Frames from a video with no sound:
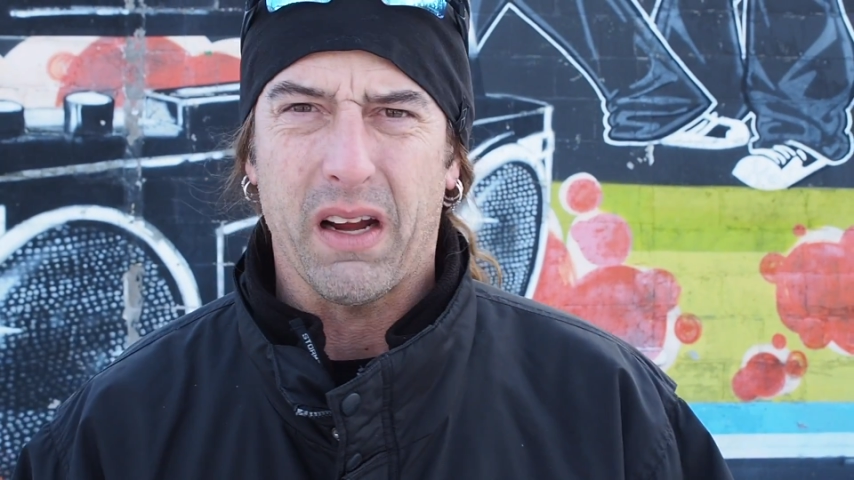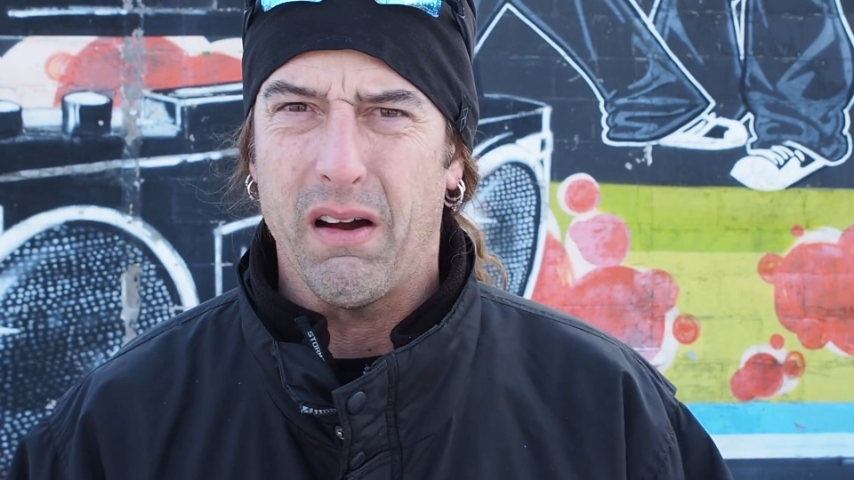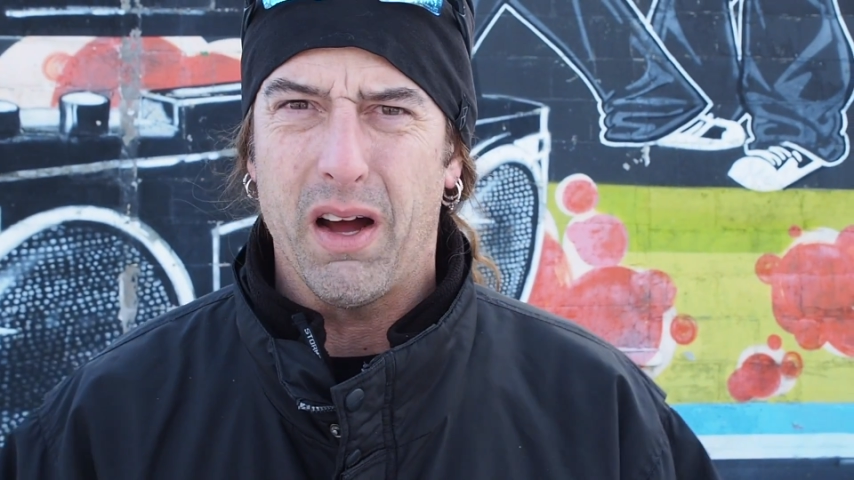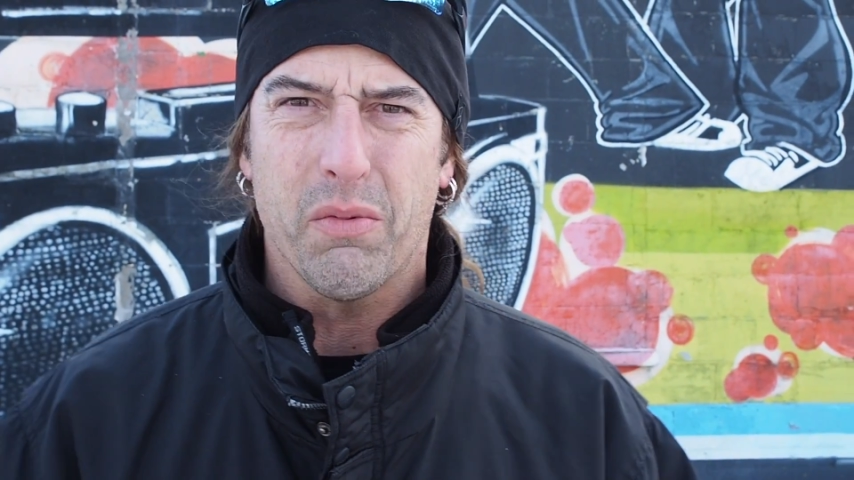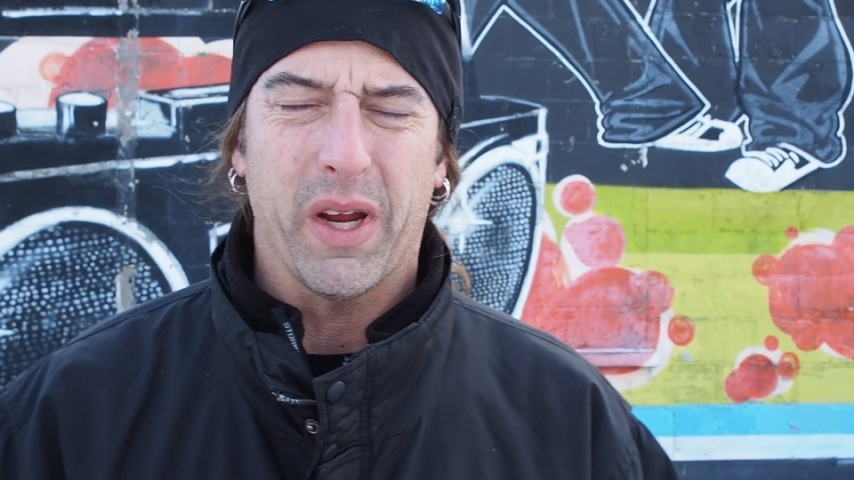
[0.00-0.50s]
that
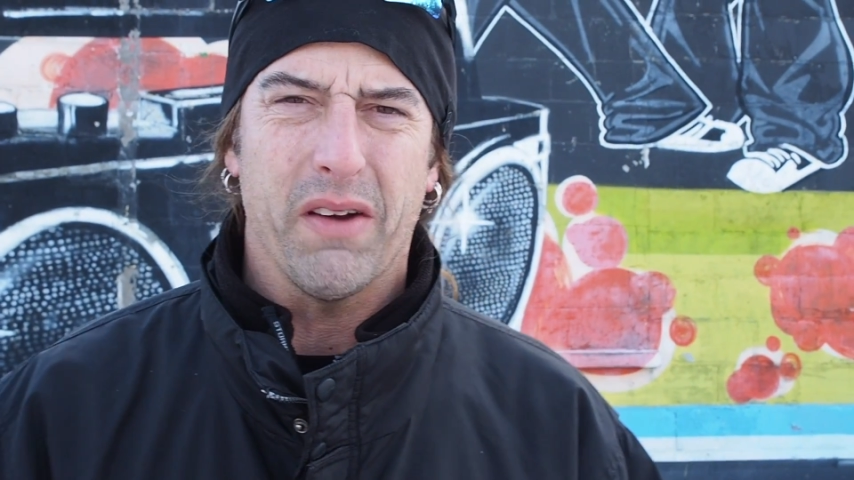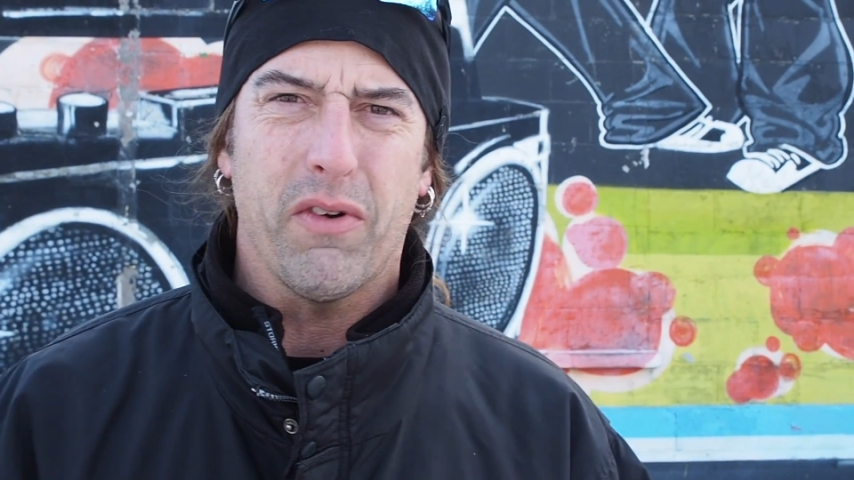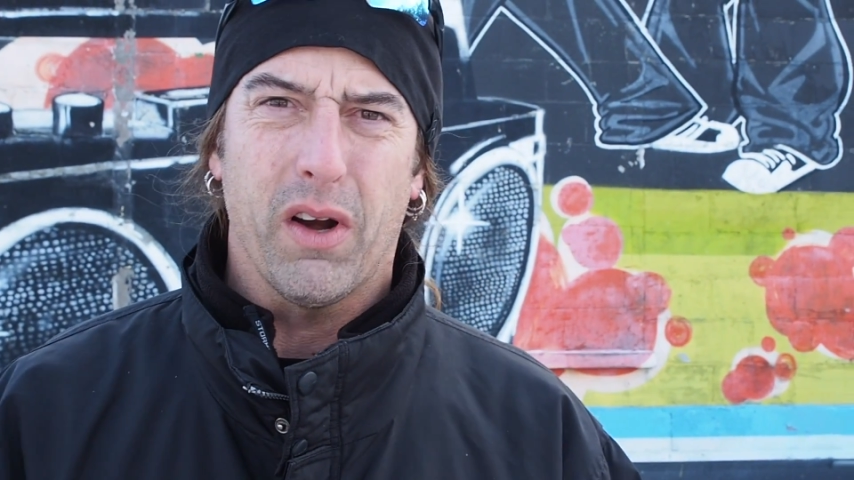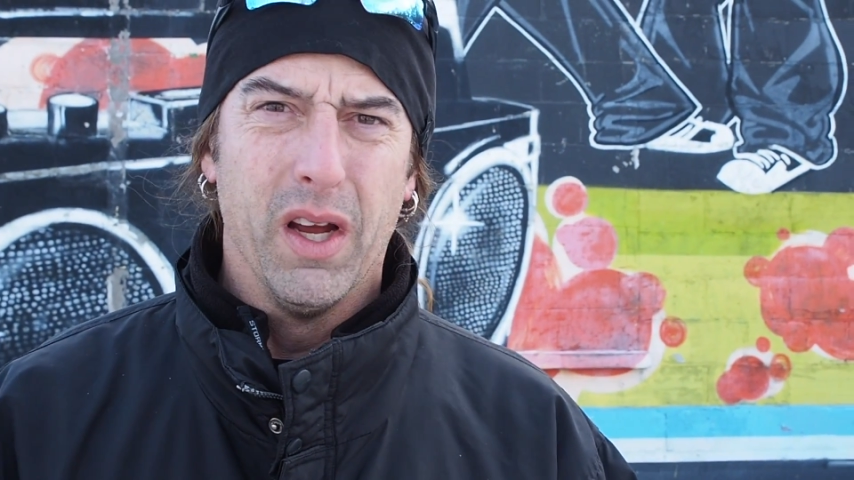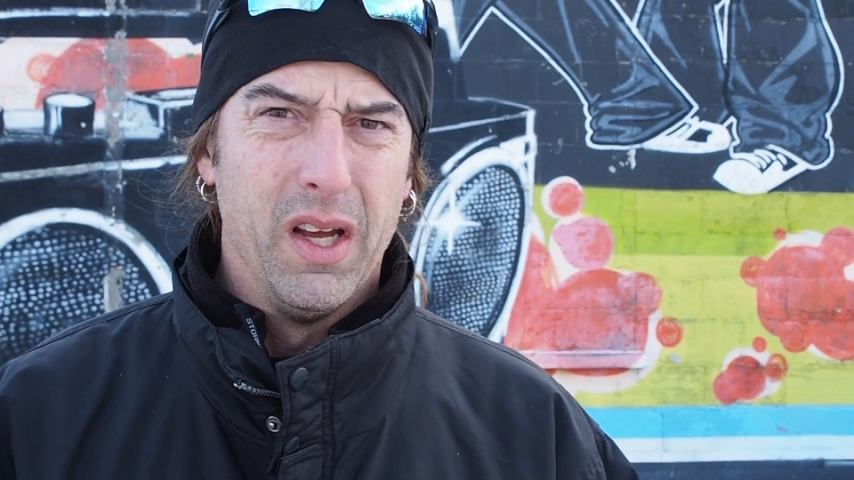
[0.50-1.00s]
God would
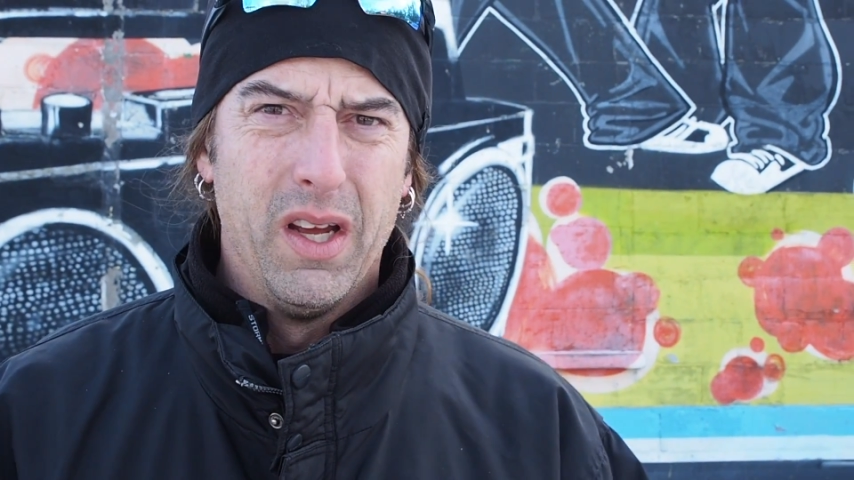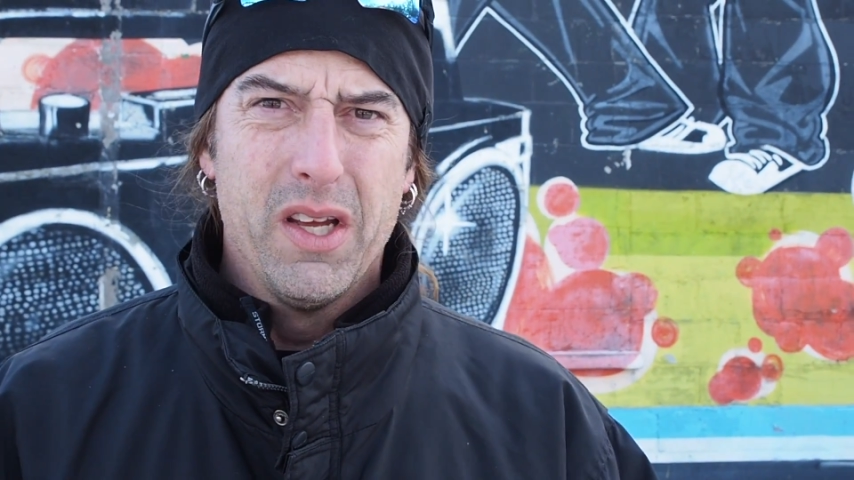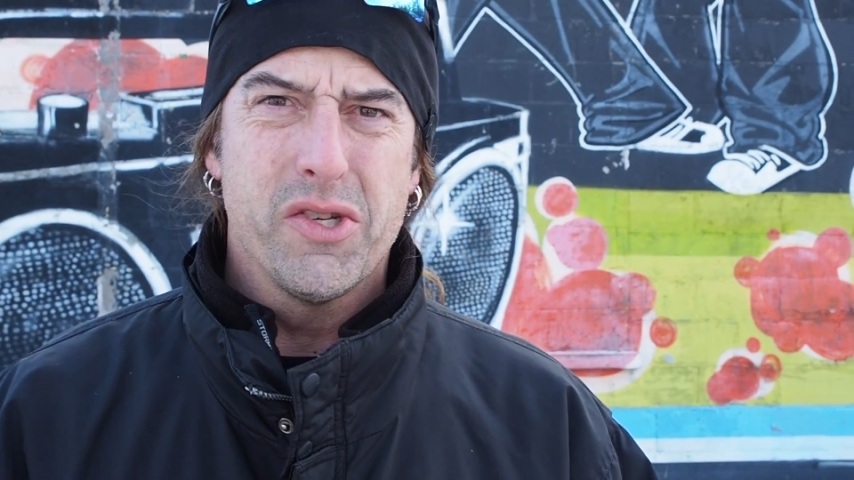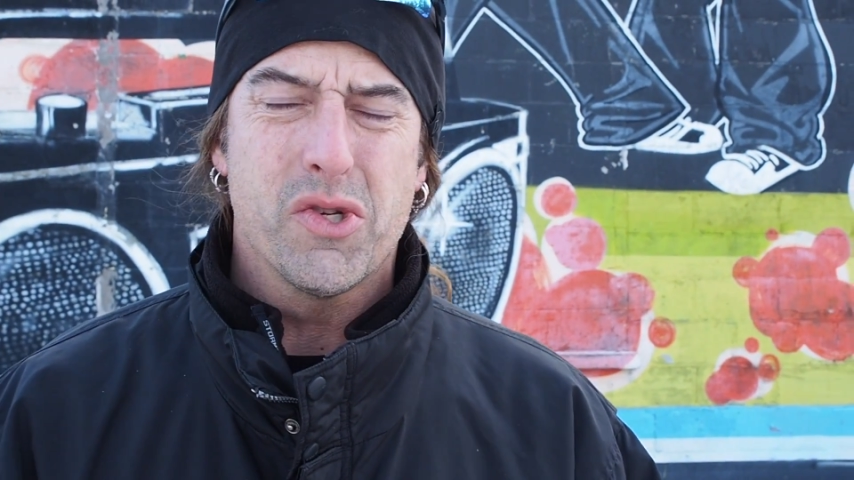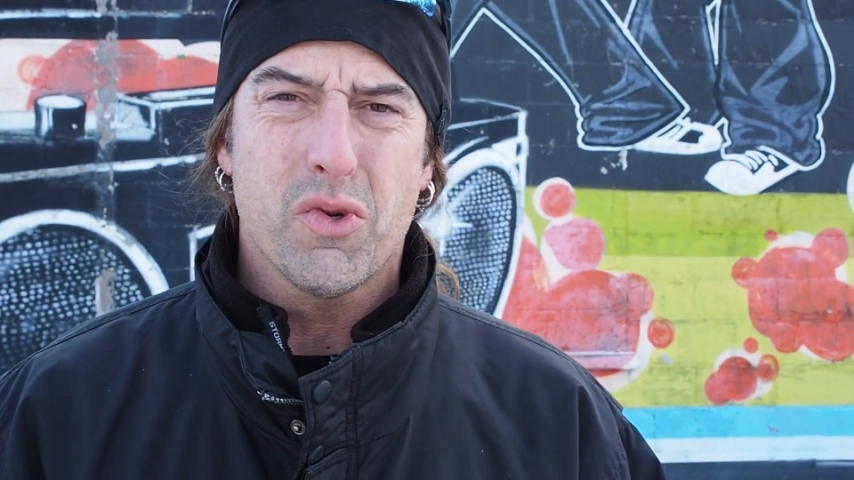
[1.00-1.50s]
give her
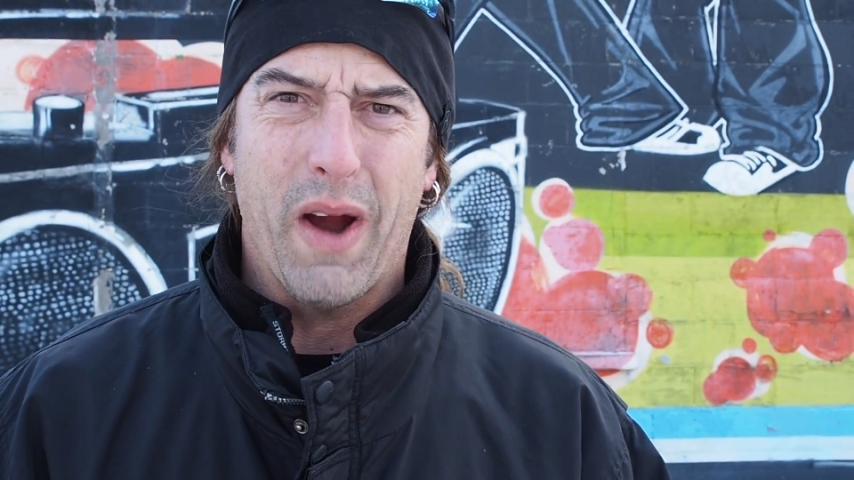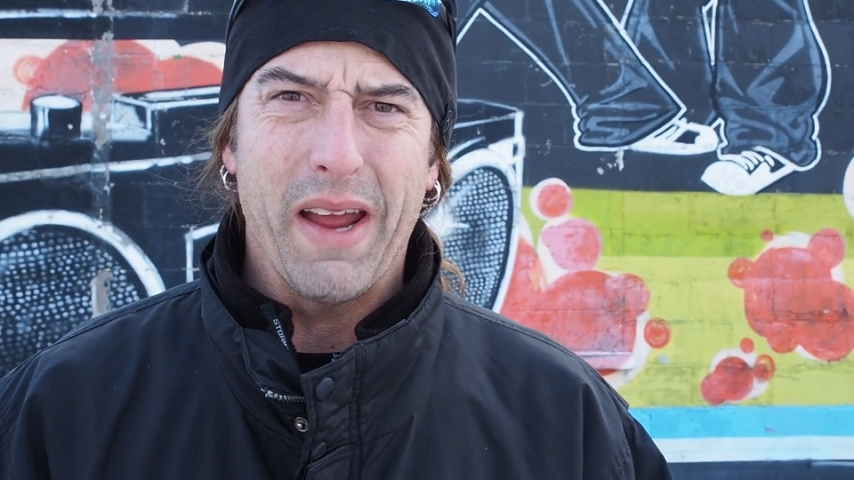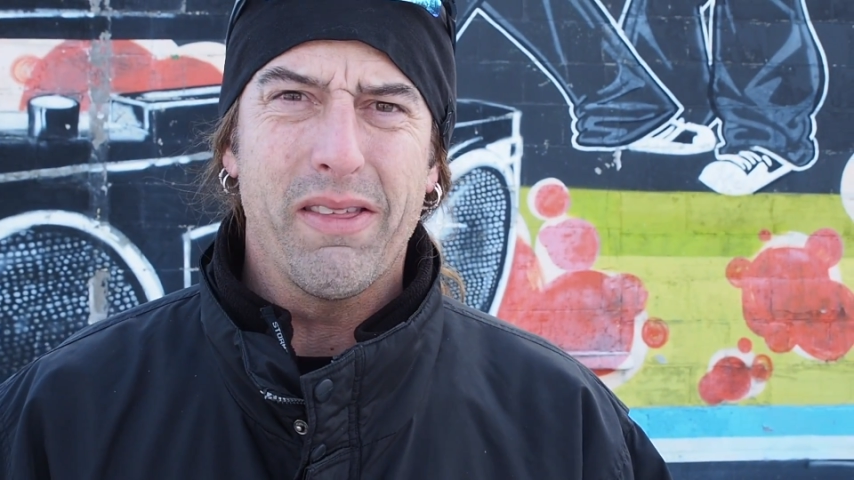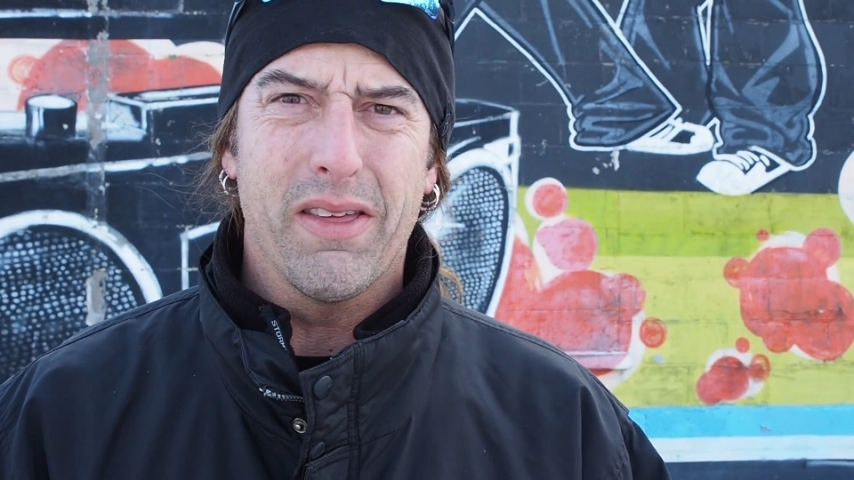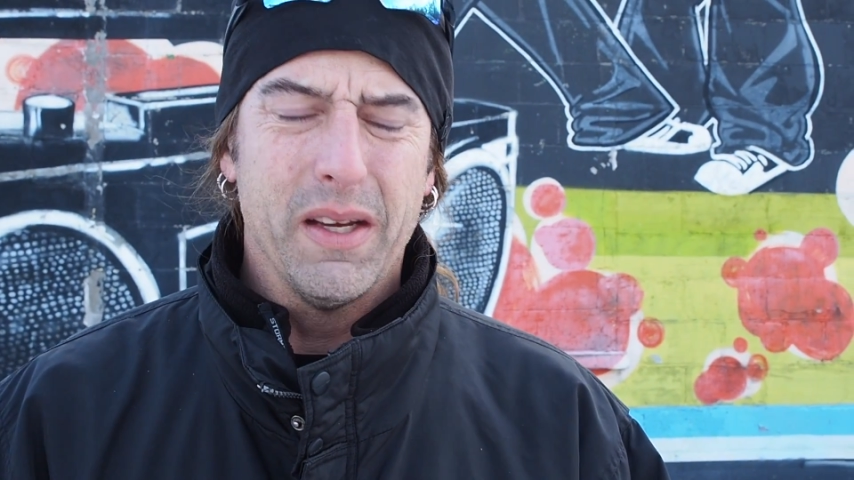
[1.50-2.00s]

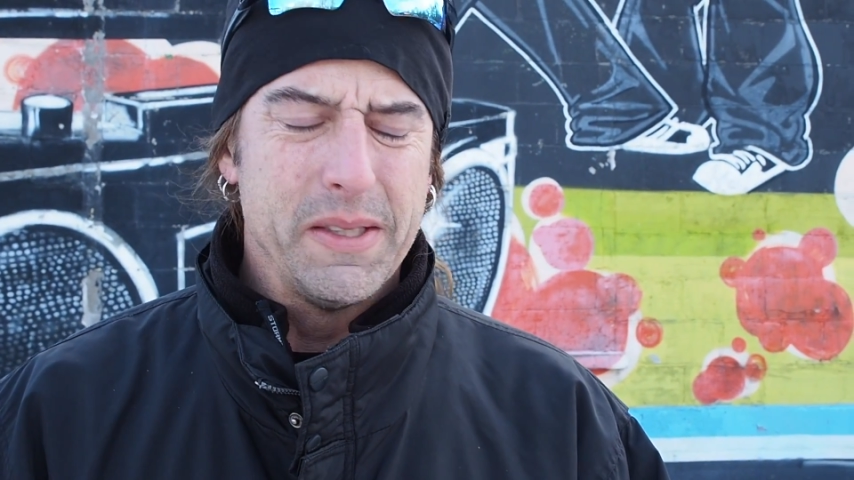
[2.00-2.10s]
strength